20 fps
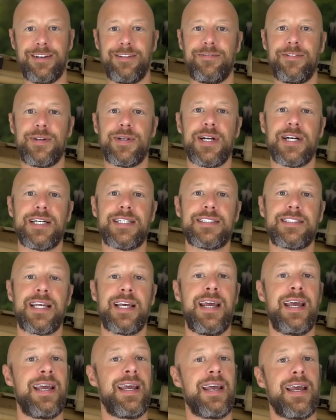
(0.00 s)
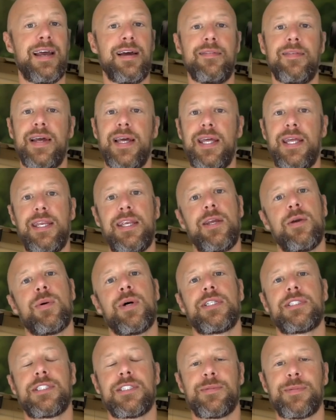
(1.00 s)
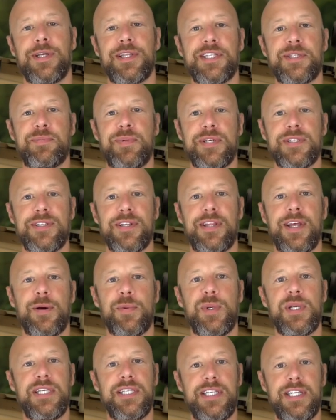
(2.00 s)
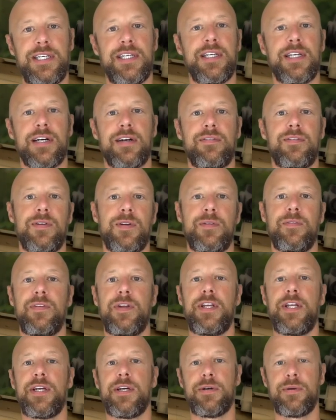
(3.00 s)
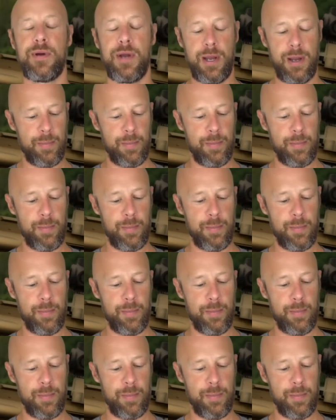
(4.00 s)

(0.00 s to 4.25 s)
If you guys have any questions about this pistol that we didn't cover in the video,